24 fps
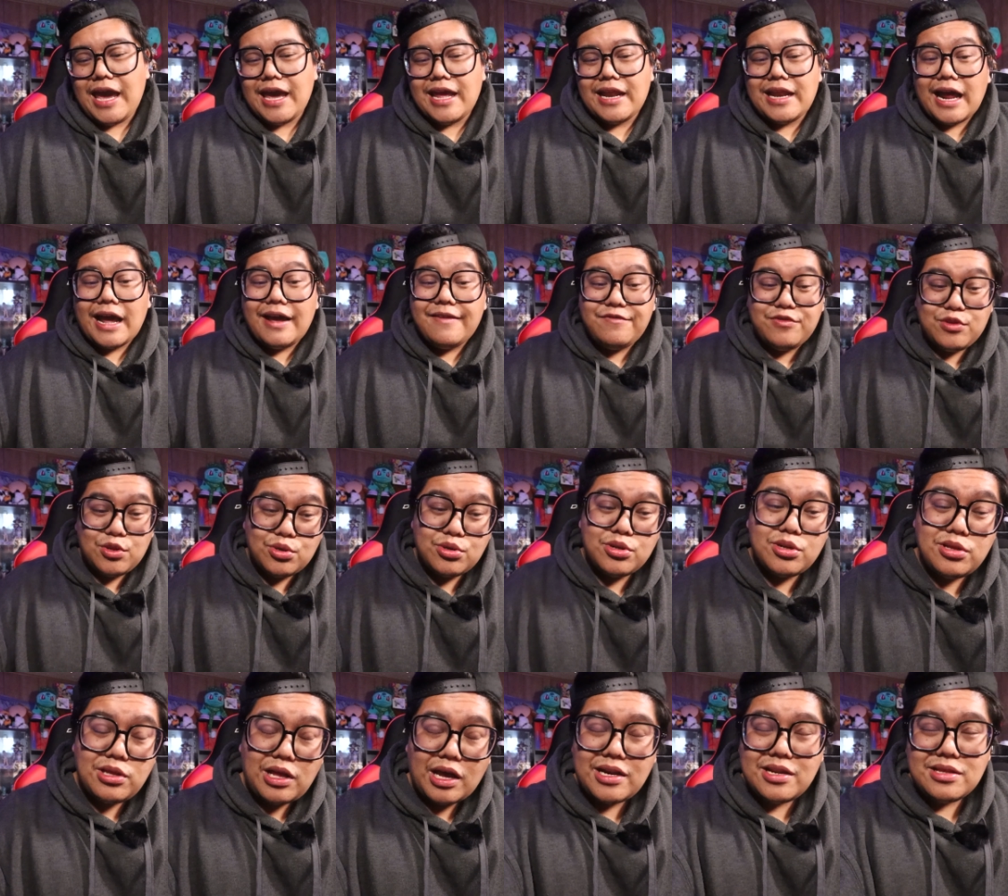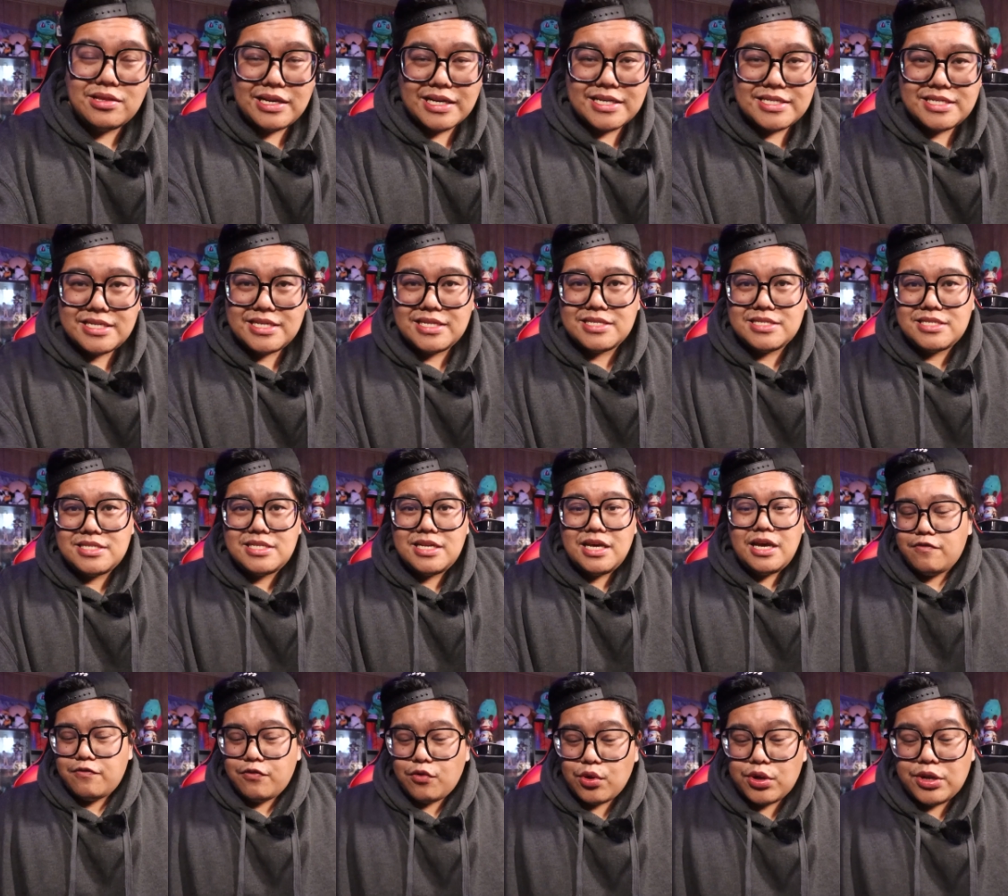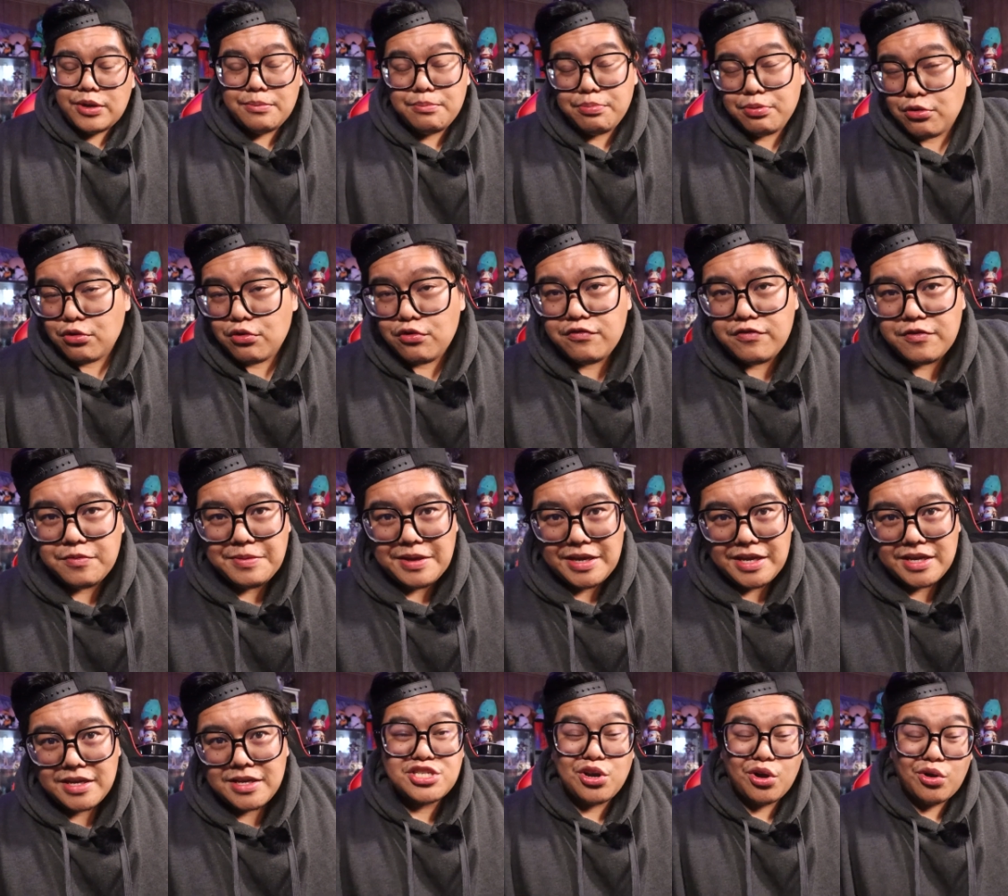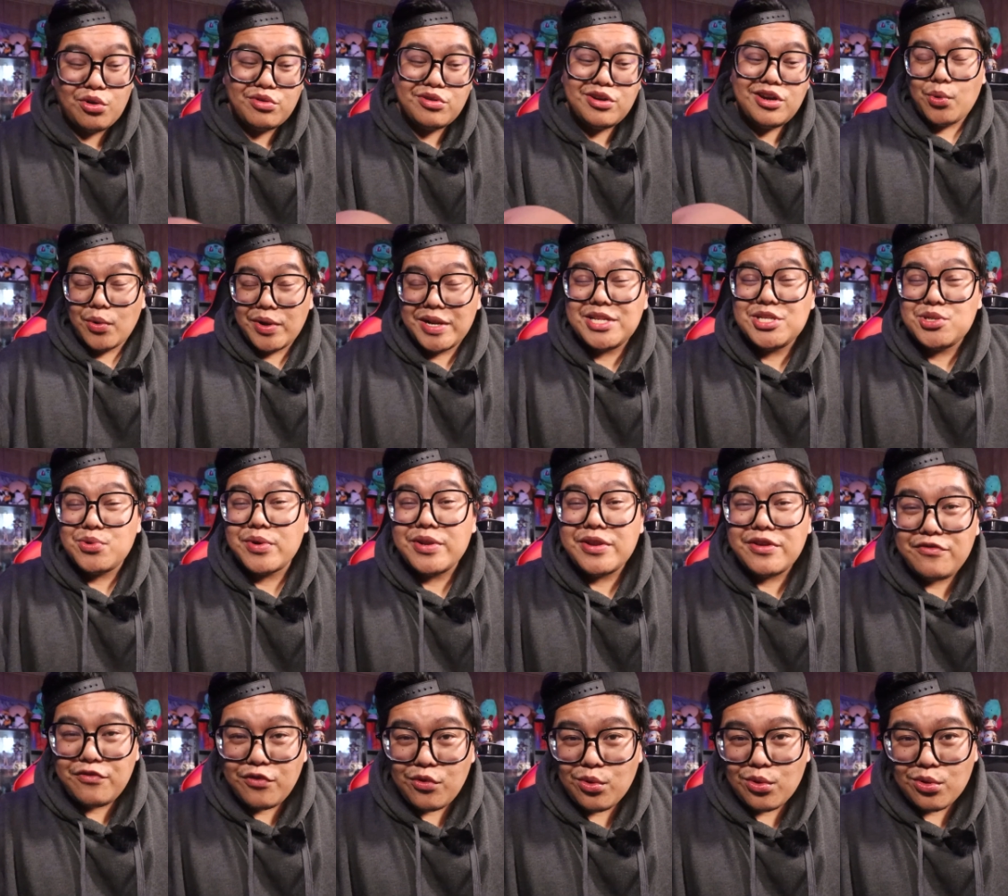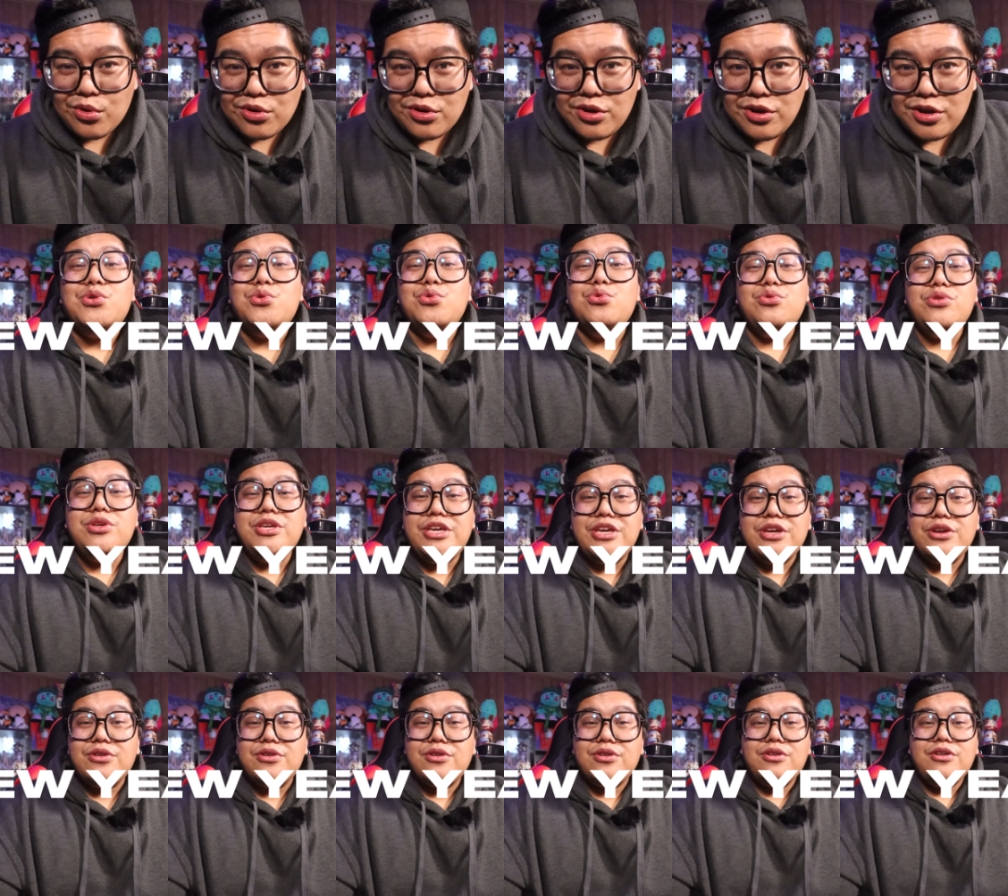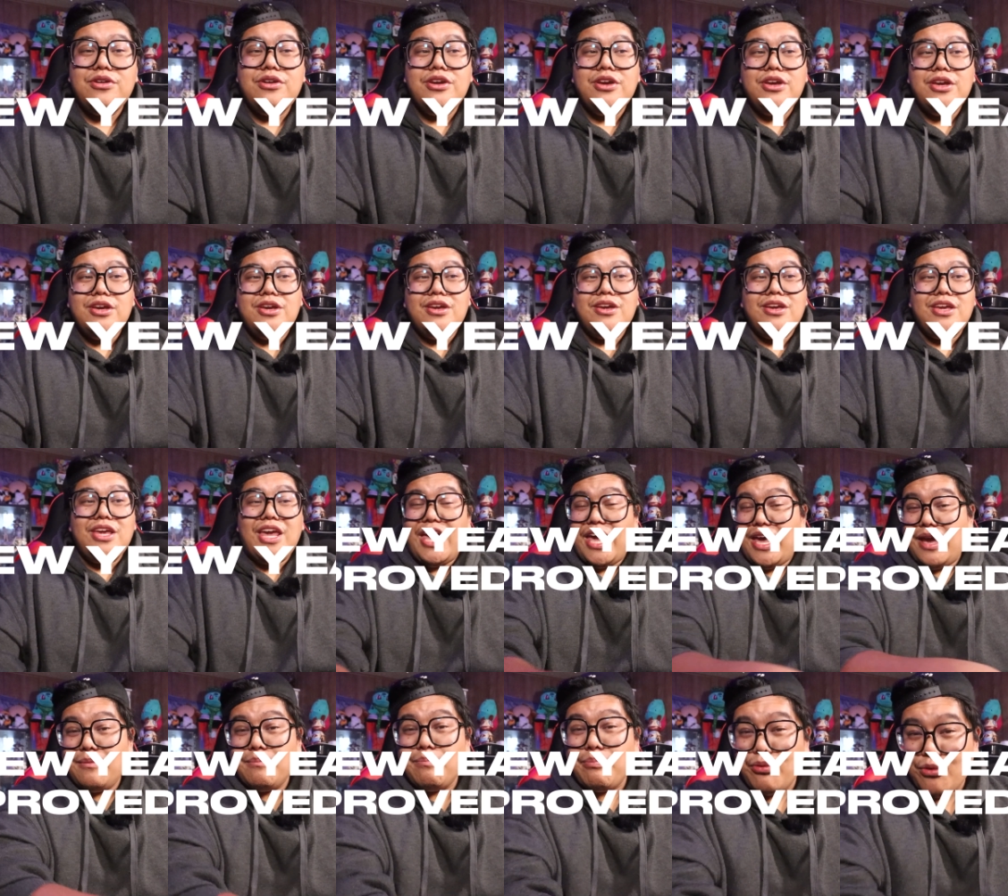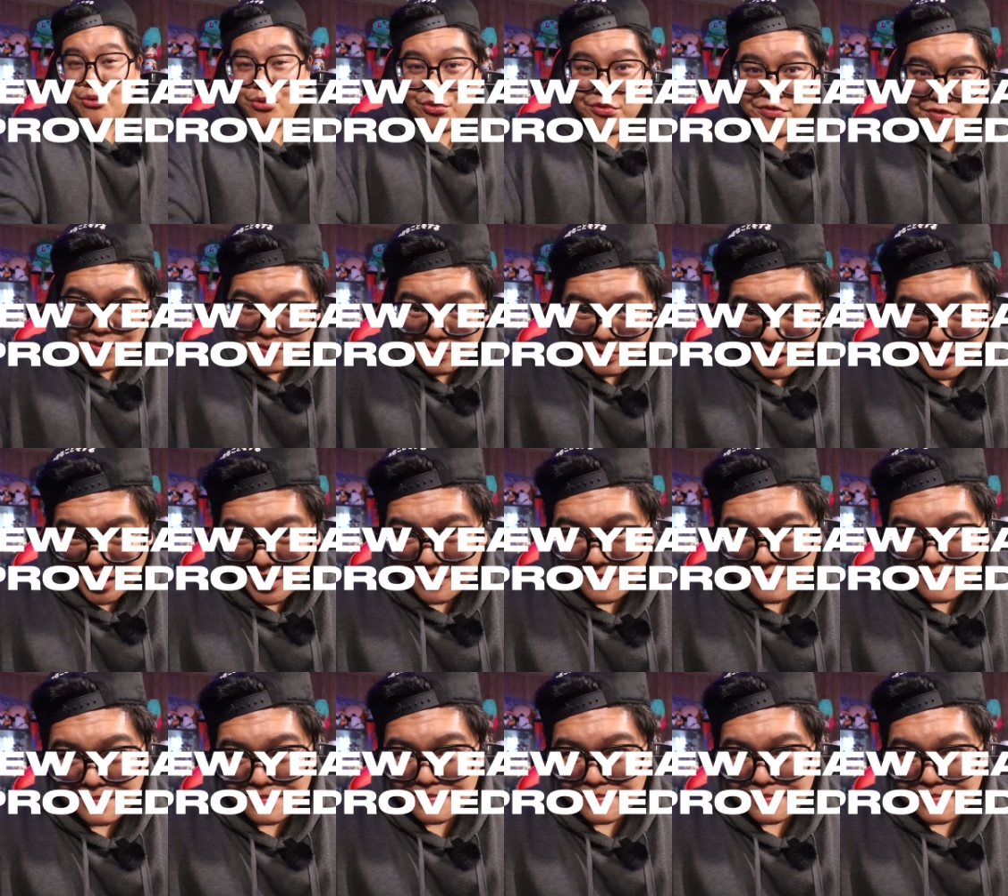And I've learned a lot of lessons for an improved me. So twenty twenty-four, new year, improved me.